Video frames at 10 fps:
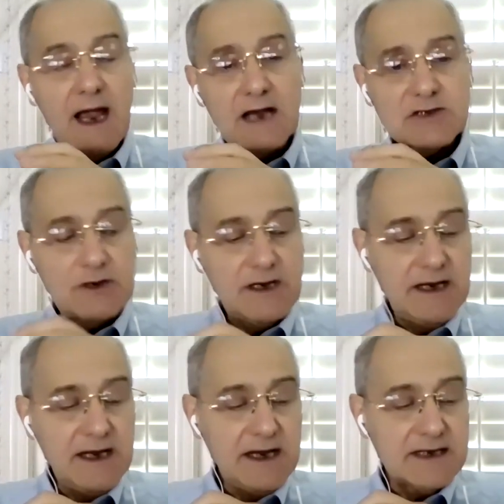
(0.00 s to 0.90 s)

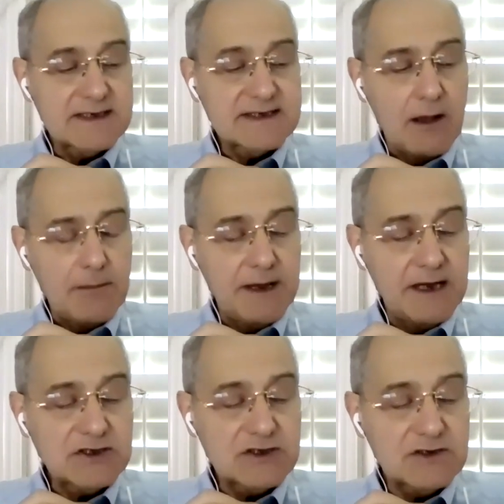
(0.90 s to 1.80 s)
actually
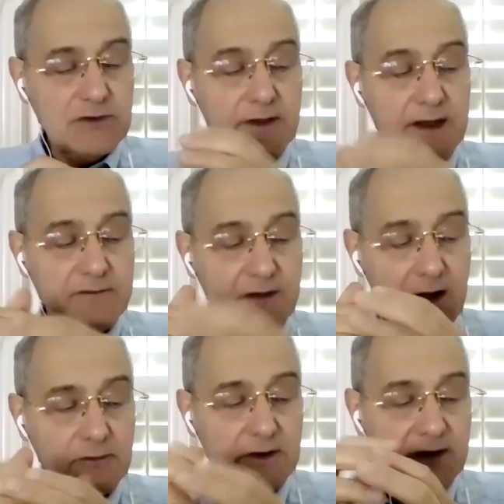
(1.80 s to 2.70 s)
established, or they
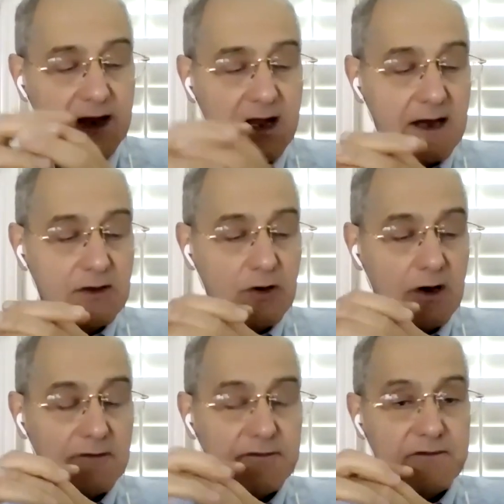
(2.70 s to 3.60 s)
founded, a kind
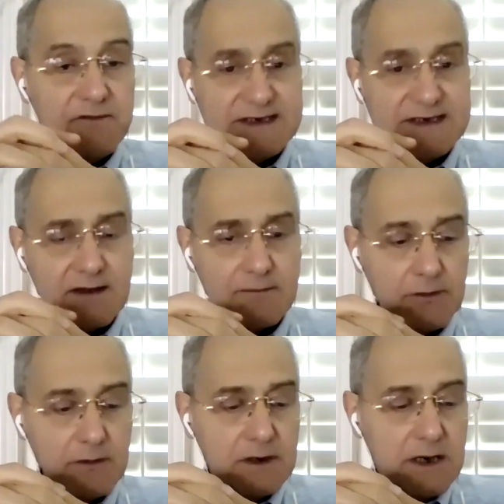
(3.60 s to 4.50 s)
of
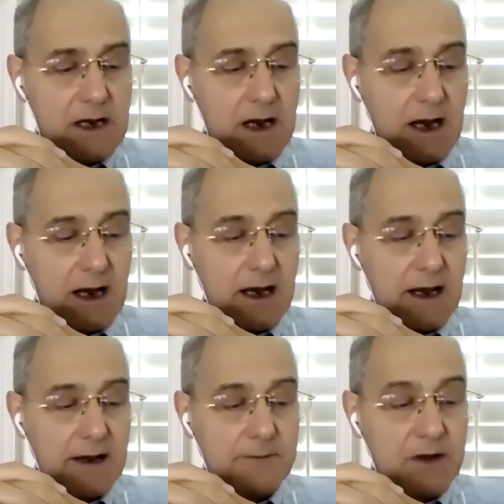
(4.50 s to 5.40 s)
visitable.
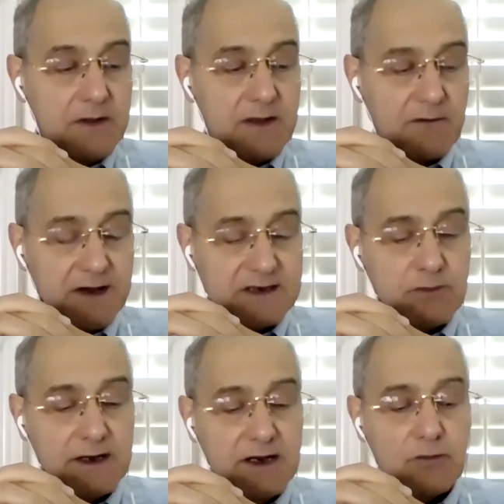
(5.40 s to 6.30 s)
The first
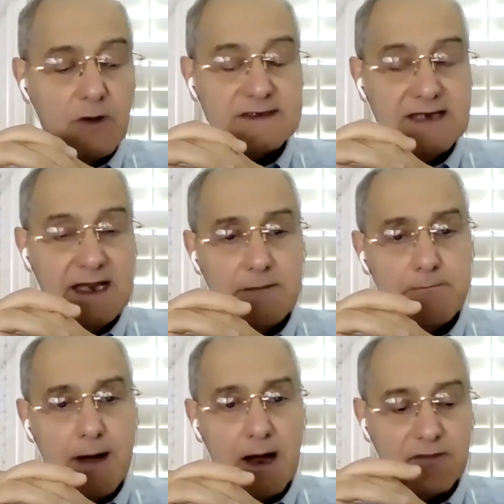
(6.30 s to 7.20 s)
one, it was in
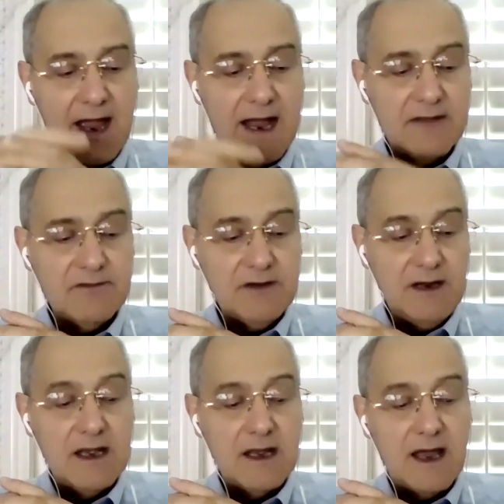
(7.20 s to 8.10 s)
Baghdad
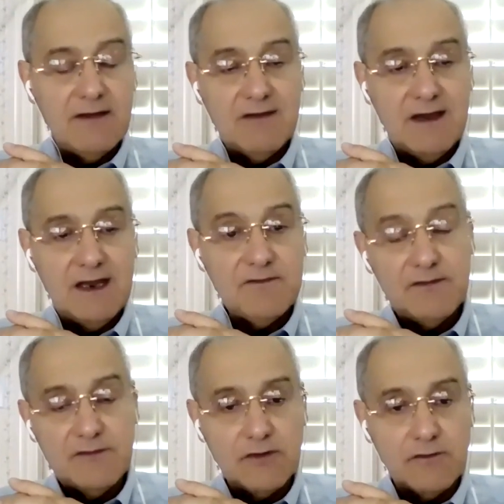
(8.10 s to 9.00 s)
in
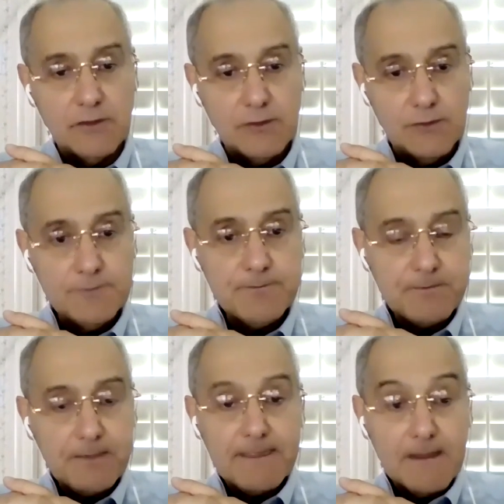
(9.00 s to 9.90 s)
1952,
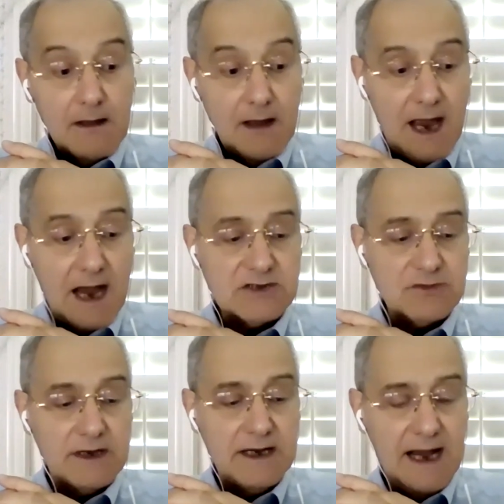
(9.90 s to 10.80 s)

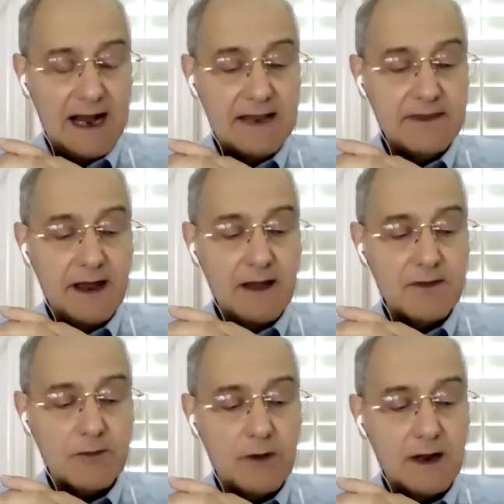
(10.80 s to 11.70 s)
actually, and the
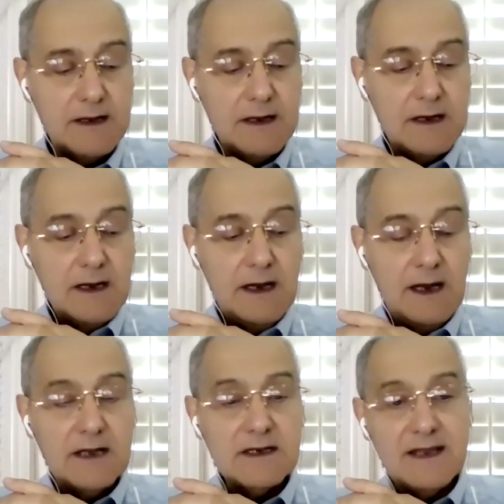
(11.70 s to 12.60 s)
other one
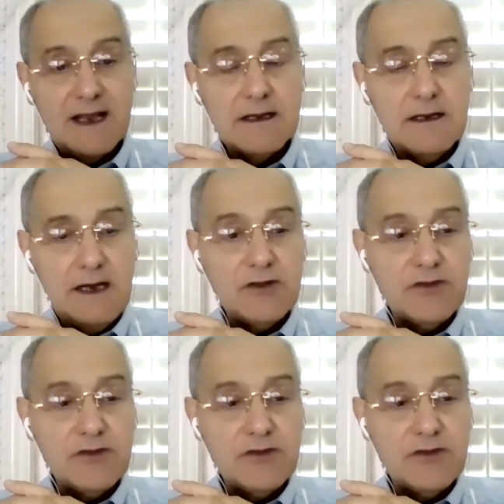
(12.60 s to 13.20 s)
then in